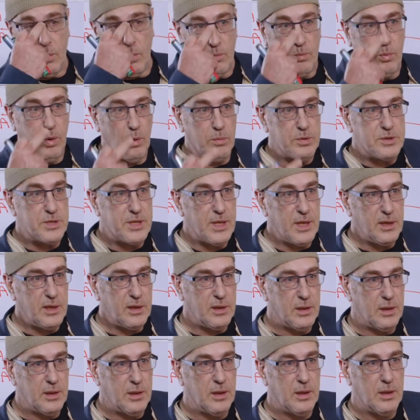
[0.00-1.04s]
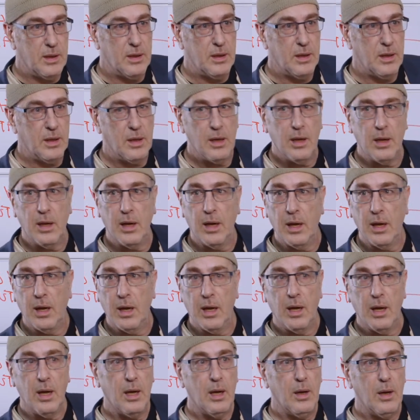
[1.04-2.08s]
What was that?
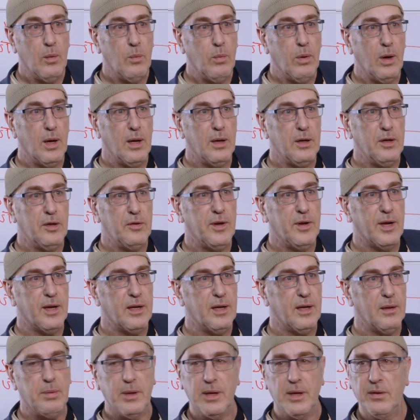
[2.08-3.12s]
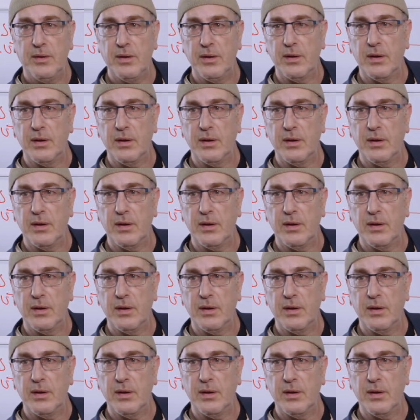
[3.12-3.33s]
Why are you taking a picture?